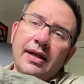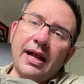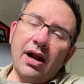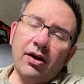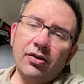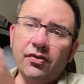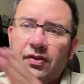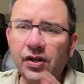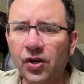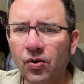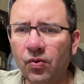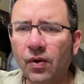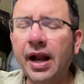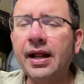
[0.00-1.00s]
the character that
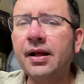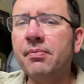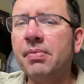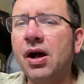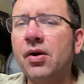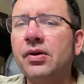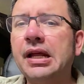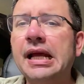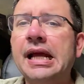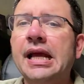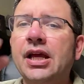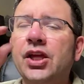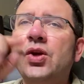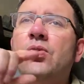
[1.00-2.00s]
you're writing about,
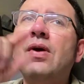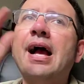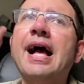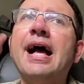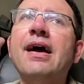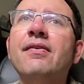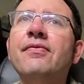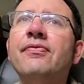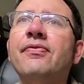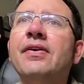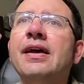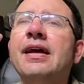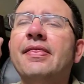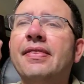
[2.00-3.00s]
you have
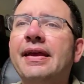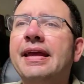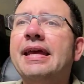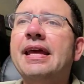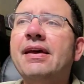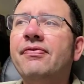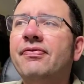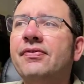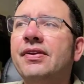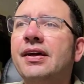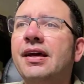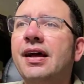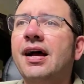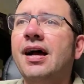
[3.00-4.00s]
the gift
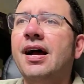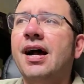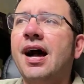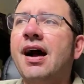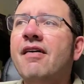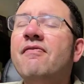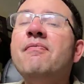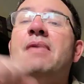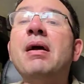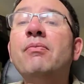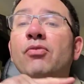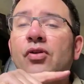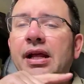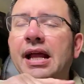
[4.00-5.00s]
of
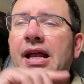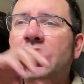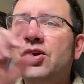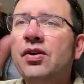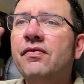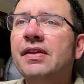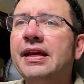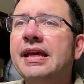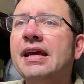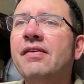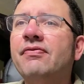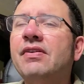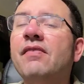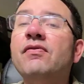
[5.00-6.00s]
memory and you have the
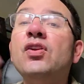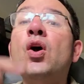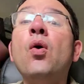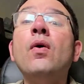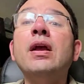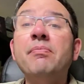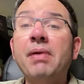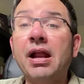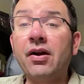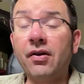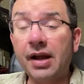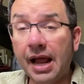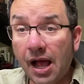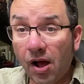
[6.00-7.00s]
gift of knowing
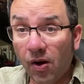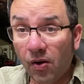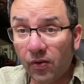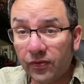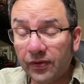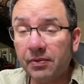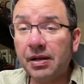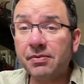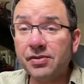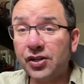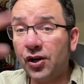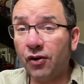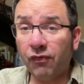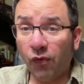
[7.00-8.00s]
better now, sometimes
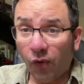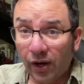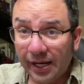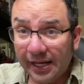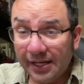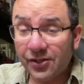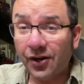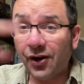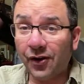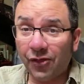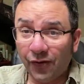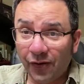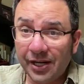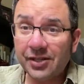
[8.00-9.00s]
in your 40s or your
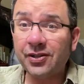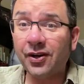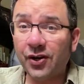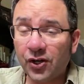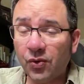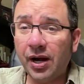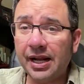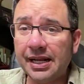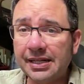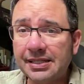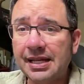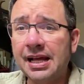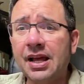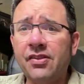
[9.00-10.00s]
30s or your
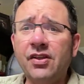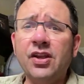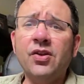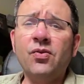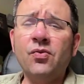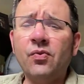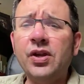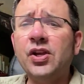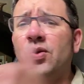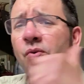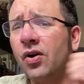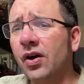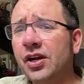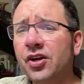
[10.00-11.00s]
20s, than when you
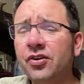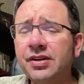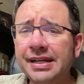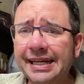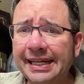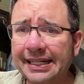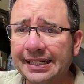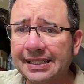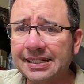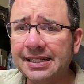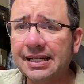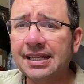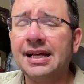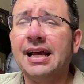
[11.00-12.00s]
were in your teens.